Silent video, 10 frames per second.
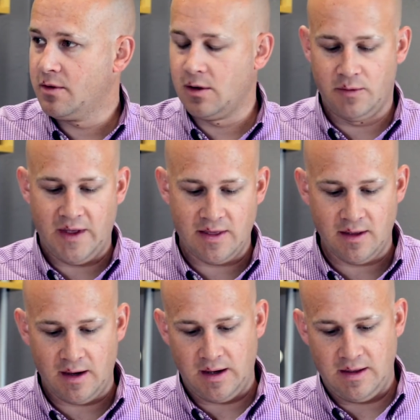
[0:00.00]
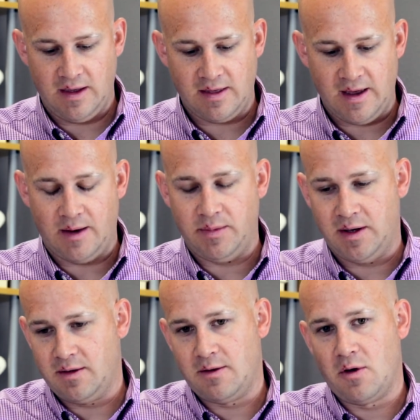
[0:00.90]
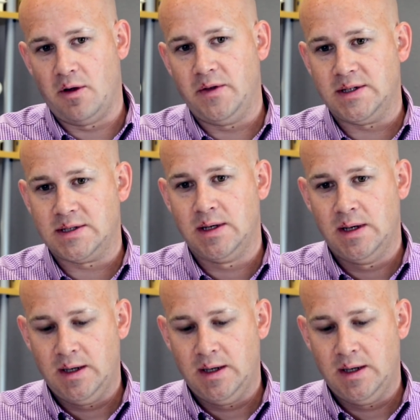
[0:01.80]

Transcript: So that's like, it's sad because there's all these